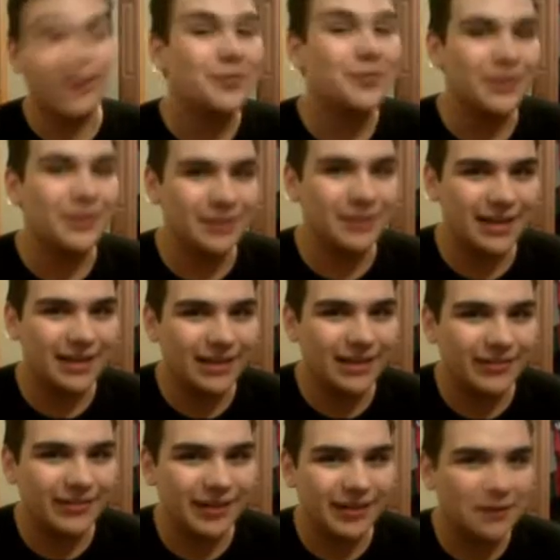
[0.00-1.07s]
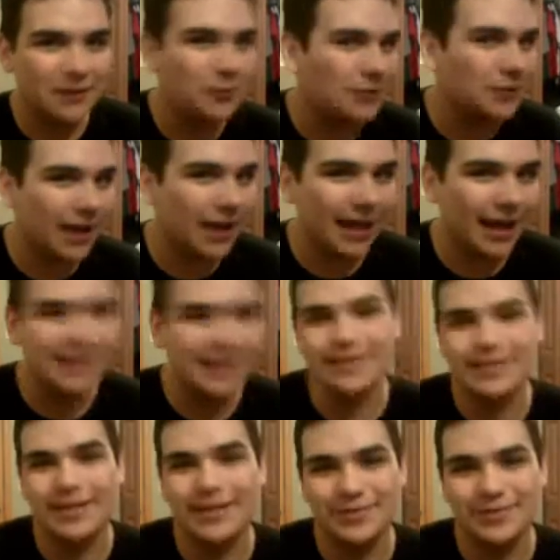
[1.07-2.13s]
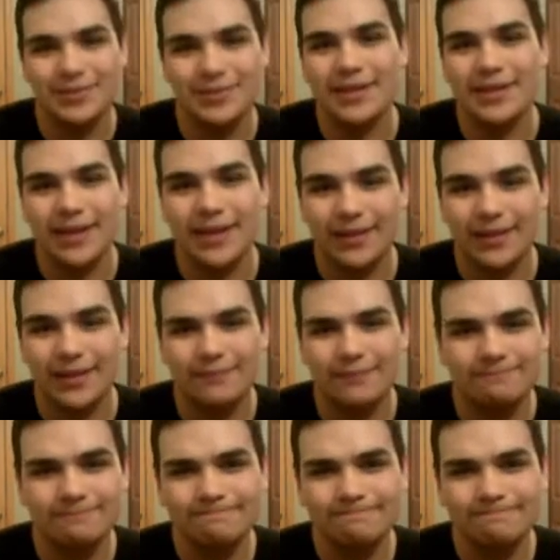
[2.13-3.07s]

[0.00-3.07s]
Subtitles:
No, but we didn't even, like, hold hands. Like, it was just, like,